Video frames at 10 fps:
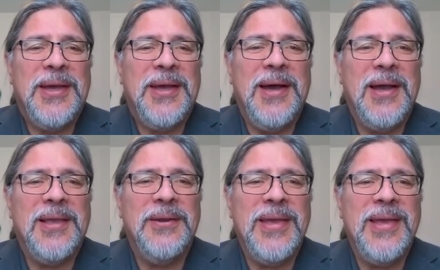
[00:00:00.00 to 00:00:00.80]
uh,
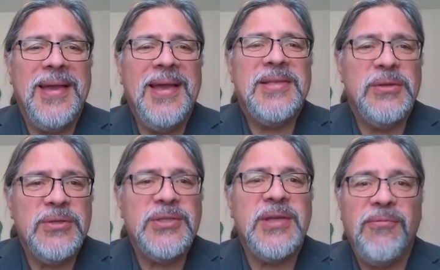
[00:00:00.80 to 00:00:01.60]
you know, he,
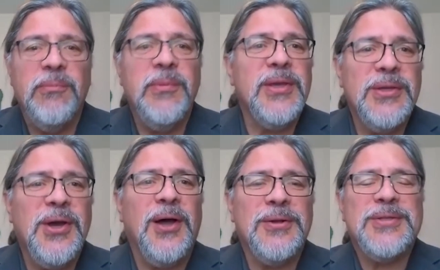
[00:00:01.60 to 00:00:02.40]
there's several million
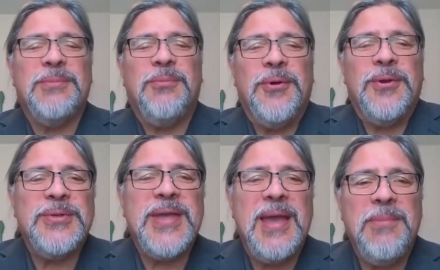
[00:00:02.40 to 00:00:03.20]
dollars that pour into
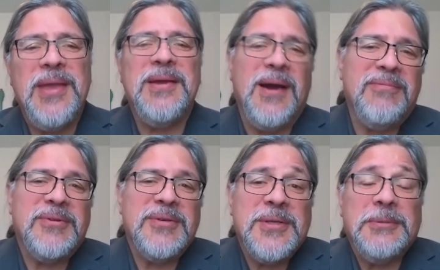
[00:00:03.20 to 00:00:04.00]
his campaign
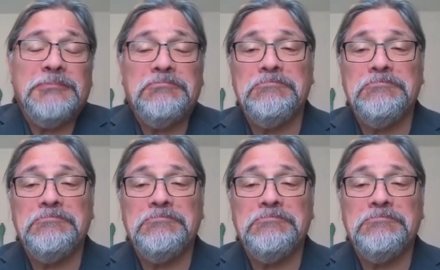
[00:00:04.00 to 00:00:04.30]
coffers. So.